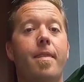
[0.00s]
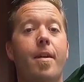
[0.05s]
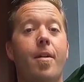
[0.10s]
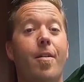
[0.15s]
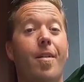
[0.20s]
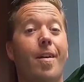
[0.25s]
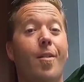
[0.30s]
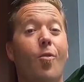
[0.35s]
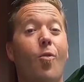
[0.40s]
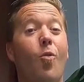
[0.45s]

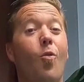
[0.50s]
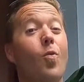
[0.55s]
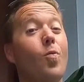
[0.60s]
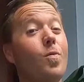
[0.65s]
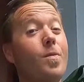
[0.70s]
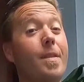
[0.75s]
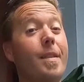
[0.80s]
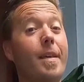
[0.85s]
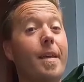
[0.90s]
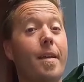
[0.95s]
Theragun
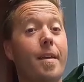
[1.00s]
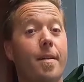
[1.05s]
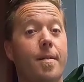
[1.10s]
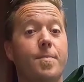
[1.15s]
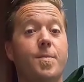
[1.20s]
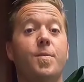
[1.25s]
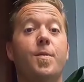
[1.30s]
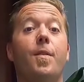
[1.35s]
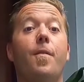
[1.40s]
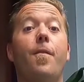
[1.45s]
only
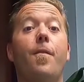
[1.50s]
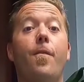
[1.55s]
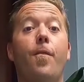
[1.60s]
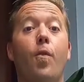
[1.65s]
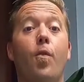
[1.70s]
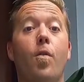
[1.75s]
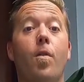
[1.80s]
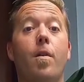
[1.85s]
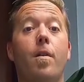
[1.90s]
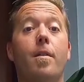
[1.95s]
comes with
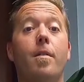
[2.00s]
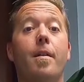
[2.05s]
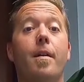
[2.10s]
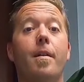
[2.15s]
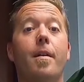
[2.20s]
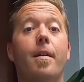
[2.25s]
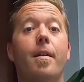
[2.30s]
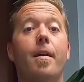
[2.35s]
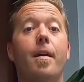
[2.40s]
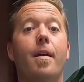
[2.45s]
4
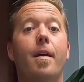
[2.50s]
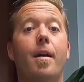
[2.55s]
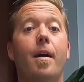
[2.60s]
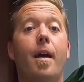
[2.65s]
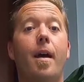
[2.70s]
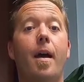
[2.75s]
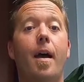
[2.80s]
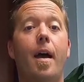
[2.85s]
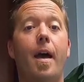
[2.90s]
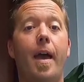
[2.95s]

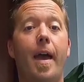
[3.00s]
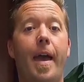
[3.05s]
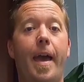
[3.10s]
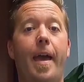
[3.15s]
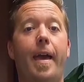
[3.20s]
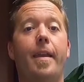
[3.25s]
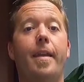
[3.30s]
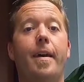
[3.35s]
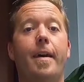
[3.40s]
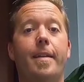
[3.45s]

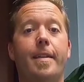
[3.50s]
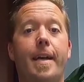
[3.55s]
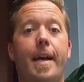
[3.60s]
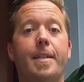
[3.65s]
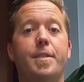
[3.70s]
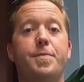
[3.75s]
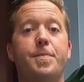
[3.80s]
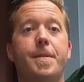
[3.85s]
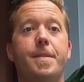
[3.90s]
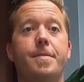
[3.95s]
head
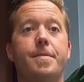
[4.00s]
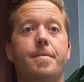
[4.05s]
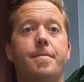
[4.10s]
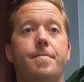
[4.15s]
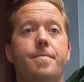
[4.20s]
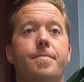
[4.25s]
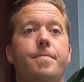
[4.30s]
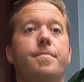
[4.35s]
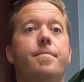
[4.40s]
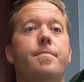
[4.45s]
attachments.
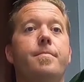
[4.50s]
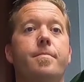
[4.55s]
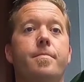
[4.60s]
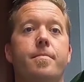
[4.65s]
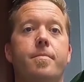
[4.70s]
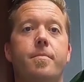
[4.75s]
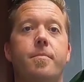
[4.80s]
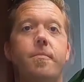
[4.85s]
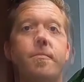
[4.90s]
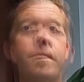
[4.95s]

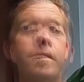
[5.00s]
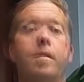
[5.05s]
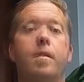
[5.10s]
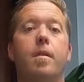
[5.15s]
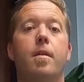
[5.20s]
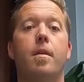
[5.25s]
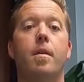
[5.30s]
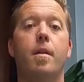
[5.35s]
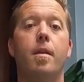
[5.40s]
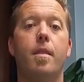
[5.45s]

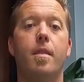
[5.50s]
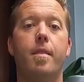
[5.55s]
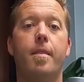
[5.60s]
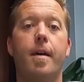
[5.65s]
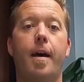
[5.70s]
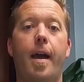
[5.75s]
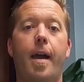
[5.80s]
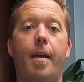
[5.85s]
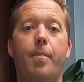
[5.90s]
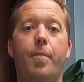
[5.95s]

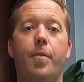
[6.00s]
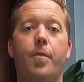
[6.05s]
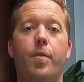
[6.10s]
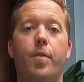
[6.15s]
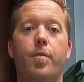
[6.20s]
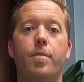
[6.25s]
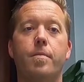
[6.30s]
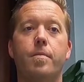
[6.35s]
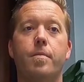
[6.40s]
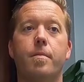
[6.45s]
The
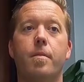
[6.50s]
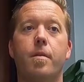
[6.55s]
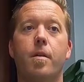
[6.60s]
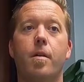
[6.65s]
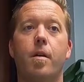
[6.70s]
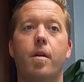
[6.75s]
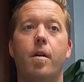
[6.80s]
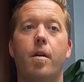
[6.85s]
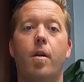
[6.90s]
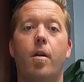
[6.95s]
Hypervolt
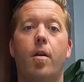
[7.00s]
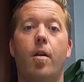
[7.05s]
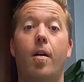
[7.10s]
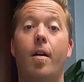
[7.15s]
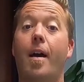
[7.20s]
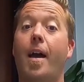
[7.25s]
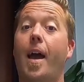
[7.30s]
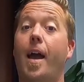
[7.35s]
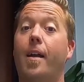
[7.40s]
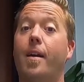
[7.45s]

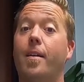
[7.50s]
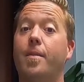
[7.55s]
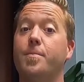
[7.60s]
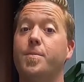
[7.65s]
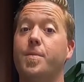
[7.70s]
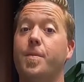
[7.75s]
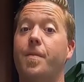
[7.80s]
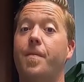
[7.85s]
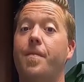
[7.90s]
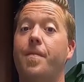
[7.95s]

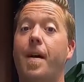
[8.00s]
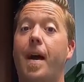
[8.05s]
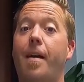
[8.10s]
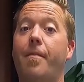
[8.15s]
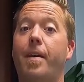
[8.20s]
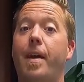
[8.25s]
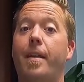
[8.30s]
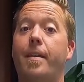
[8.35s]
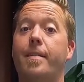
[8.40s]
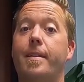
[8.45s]
comes with
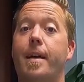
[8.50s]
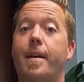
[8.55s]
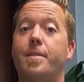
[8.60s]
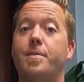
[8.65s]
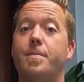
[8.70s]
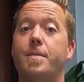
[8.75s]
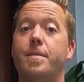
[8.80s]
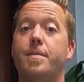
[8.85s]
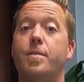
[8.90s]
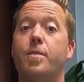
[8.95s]
5 head
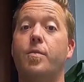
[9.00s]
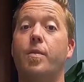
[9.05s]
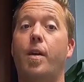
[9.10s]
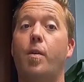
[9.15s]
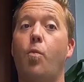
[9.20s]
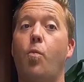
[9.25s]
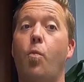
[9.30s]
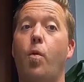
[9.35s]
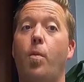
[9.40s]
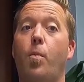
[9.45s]
attachments. You
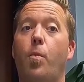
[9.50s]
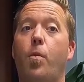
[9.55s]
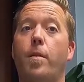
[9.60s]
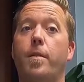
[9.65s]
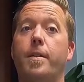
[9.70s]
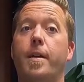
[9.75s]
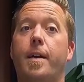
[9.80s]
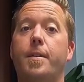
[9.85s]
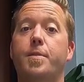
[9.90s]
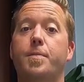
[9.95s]
get 1
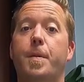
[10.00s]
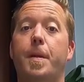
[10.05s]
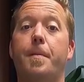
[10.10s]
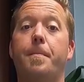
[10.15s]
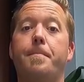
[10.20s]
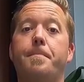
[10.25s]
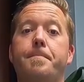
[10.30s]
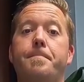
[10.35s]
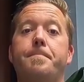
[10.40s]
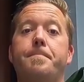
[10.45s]
more attachment.